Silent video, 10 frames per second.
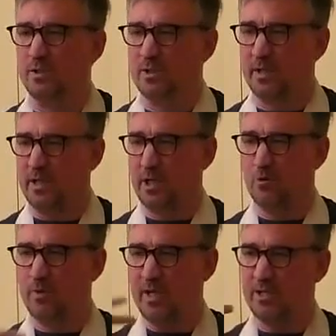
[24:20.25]
It's like a
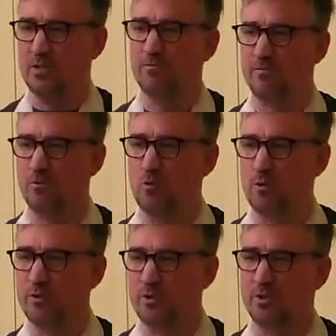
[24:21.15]
creative
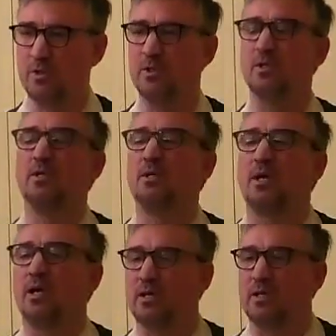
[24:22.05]
force
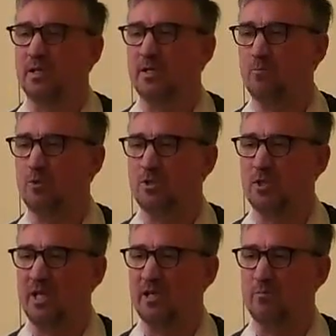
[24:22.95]
in one's
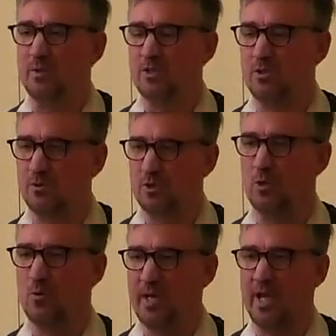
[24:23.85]
life, but it's also
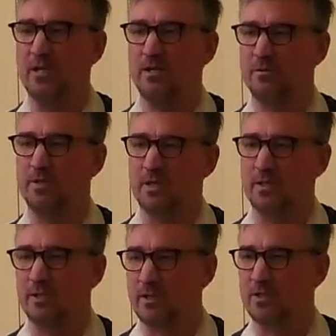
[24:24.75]
quite earthy
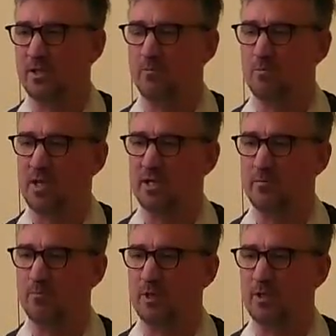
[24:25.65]
at the same
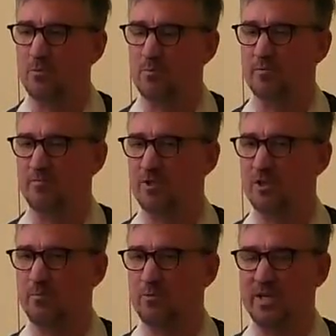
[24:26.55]
time, you know. But for
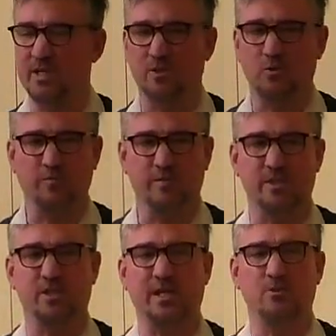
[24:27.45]
some reason over the
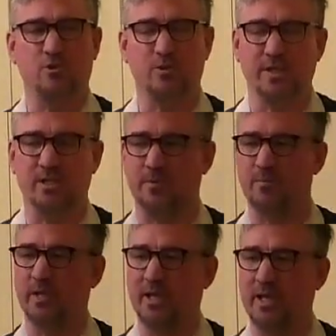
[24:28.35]
centuries, it
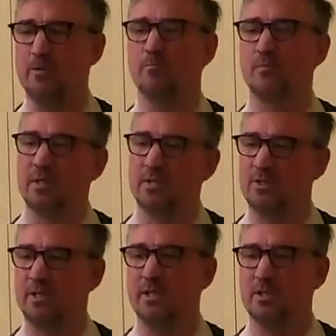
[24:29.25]
became
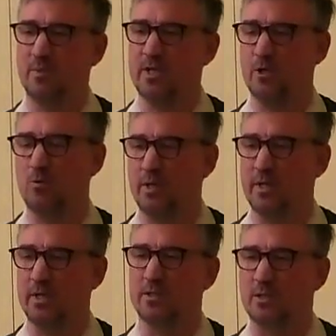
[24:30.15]
seen as being
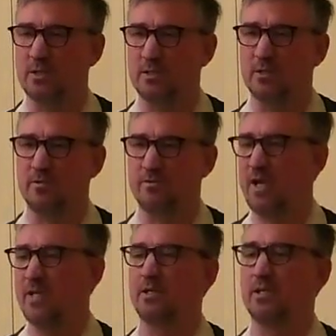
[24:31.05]
quite
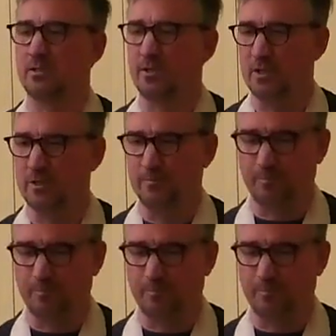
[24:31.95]
threatening, you know.